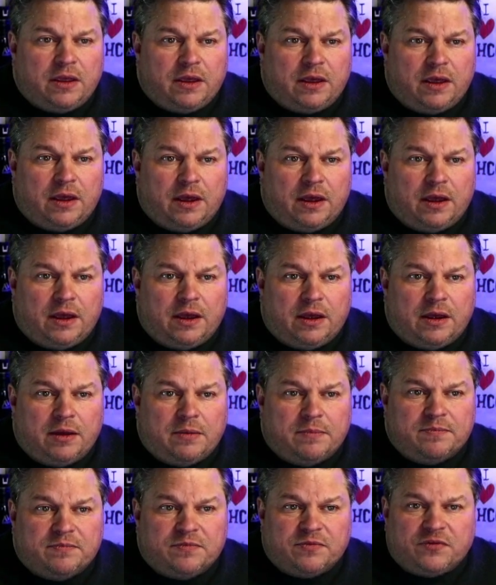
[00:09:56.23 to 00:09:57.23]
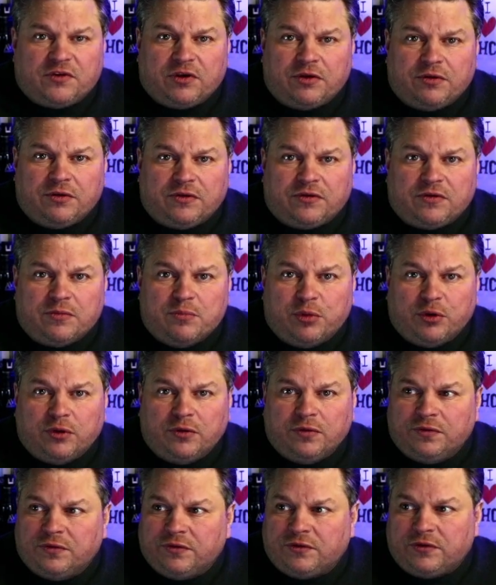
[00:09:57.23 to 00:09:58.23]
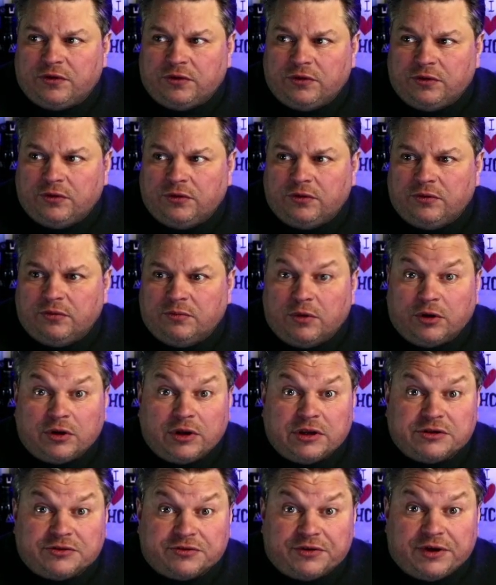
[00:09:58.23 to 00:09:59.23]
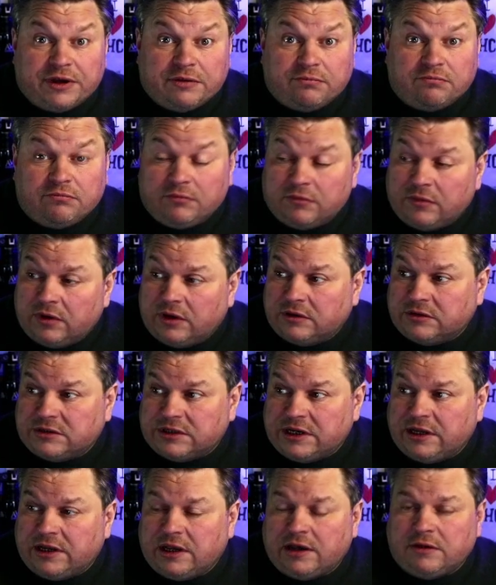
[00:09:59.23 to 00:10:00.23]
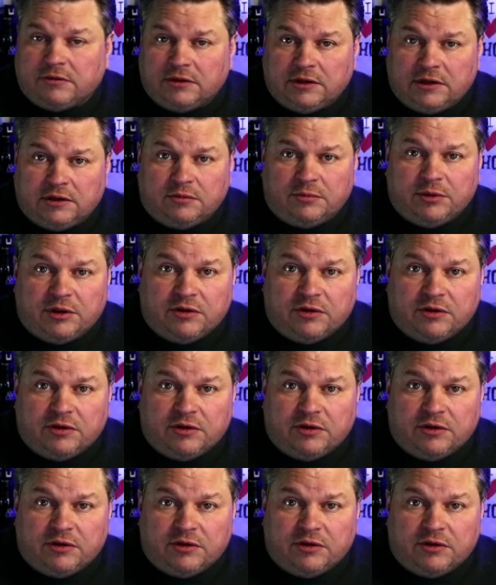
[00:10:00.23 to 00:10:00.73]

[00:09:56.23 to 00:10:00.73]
So it's important to monitor it, take out a little bit of